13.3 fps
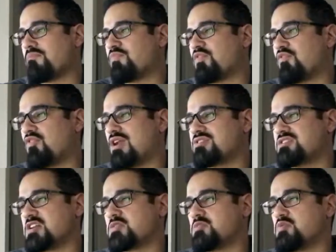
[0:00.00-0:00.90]
Frank's
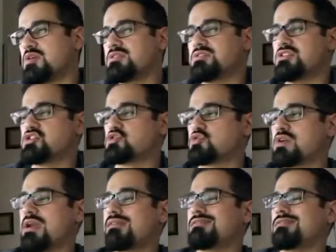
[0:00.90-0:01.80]
exploits. He's
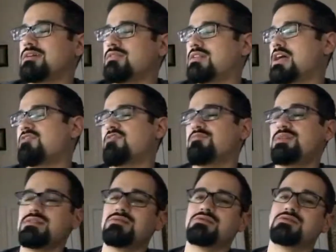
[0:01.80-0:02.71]
trying to live a life of
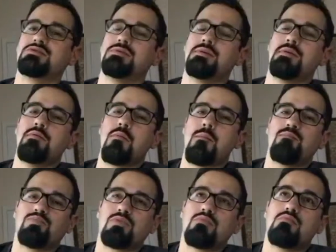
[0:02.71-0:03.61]
peace,
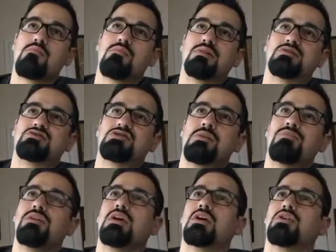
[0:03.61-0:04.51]
but
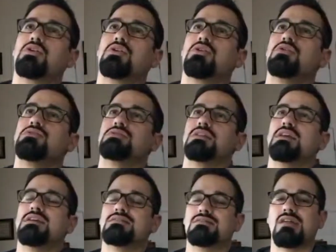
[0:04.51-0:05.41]
something occurs, and
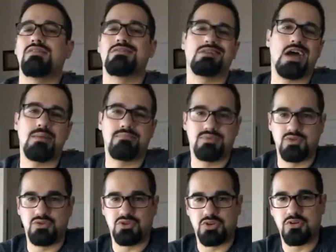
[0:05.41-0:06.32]
he is not the type to
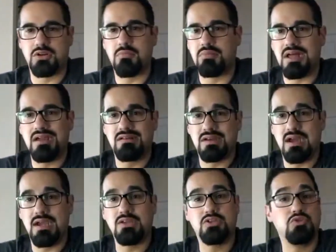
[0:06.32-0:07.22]
turn a blind
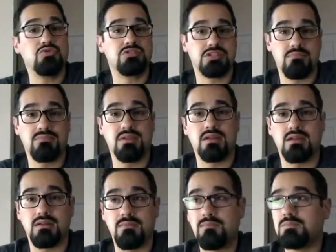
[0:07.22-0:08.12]
eye to
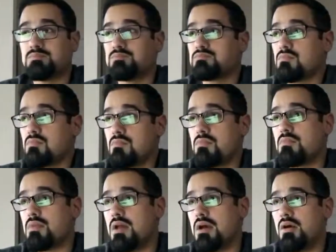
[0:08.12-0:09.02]
something
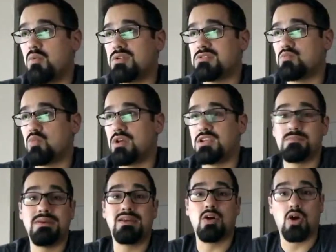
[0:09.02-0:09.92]
when one is
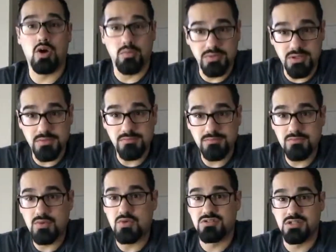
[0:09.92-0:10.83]
being harmed
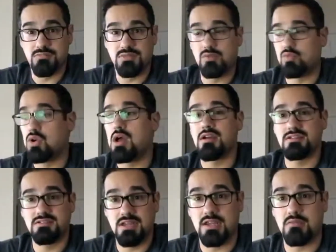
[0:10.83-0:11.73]
or something wrong is
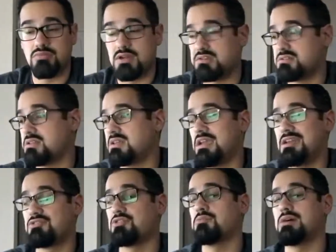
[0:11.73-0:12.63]
taking place. He can't
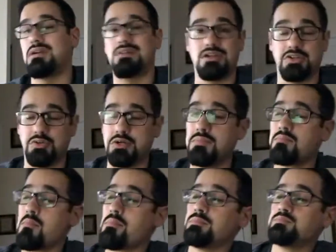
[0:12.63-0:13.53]
turn a blind eye to it.
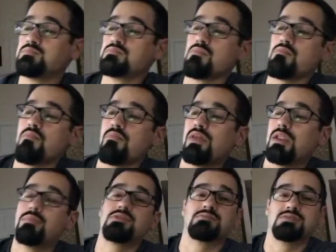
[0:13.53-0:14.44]
And he
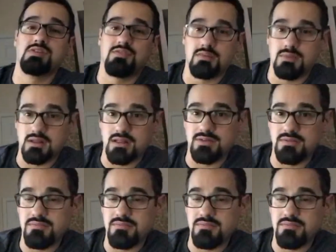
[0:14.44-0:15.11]
puts himself in the middle of it,